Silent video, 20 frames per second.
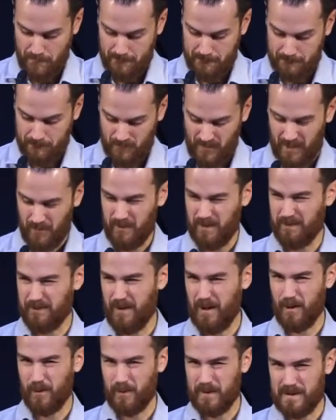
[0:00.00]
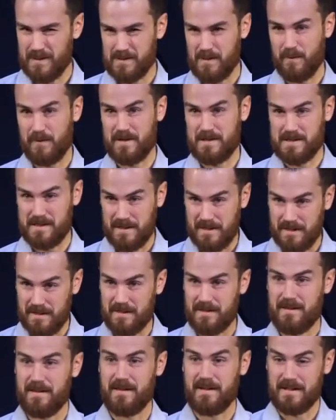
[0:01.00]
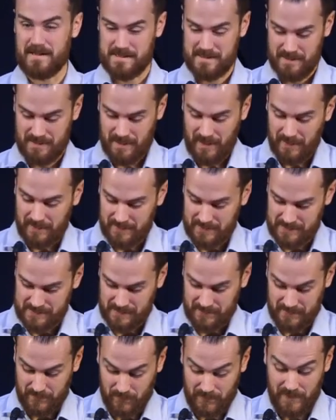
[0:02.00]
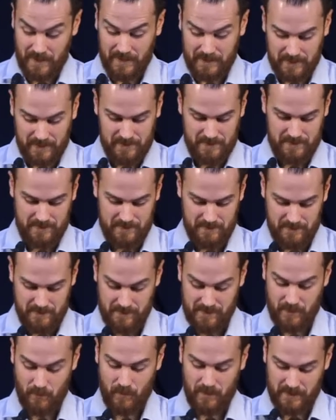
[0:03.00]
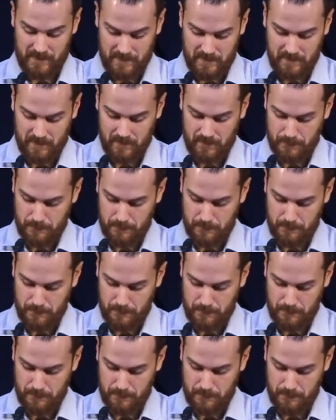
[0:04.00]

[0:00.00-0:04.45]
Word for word: I want a following, so I'm going to say things to the audience that they'll like, that they want to hear